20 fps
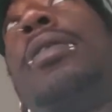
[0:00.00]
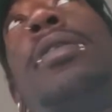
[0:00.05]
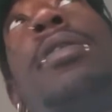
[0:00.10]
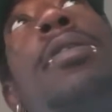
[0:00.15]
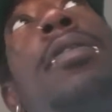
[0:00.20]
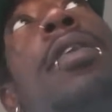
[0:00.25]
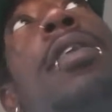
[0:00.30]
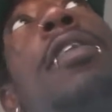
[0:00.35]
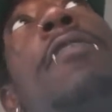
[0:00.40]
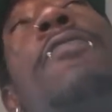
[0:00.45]

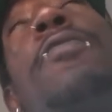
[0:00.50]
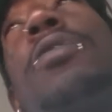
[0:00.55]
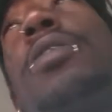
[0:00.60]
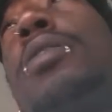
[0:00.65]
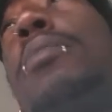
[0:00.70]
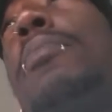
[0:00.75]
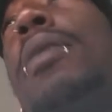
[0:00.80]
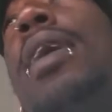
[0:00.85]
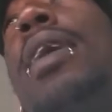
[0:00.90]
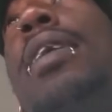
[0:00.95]
looking for
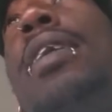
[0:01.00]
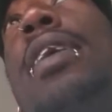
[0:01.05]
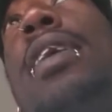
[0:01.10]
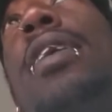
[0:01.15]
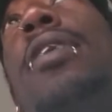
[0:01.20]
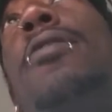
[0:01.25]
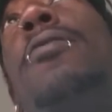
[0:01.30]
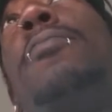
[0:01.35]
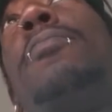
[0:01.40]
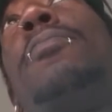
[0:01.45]
somebody to
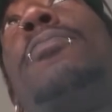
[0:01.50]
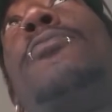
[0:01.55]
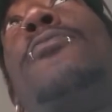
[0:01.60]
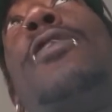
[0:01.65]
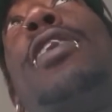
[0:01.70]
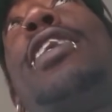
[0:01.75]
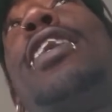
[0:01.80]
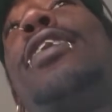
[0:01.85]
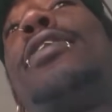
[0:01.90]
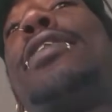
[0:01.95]
help. Why
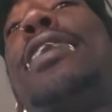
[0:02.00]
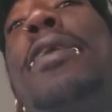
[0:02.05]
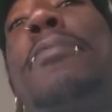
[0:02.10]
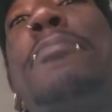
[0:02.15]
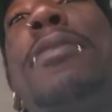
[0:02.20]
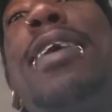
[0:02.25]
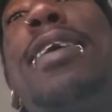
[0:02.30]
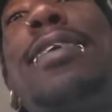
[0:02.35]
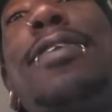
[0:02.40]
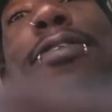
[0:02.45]
y'all think
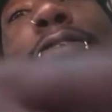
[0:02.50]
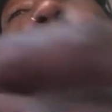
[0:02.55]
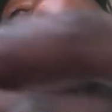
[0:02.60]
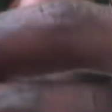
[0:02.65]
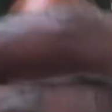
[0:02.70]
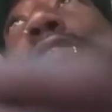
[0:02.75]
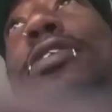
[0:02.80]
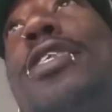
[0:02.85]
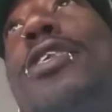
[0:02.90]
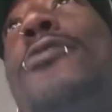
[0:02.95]
my
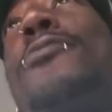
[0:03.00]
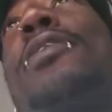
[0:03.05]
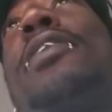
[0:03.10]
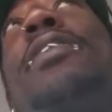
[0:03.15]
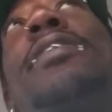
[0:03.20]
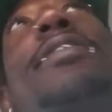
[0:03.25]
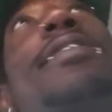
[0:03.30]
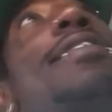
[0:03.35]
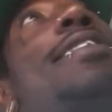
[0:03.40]
little slogan,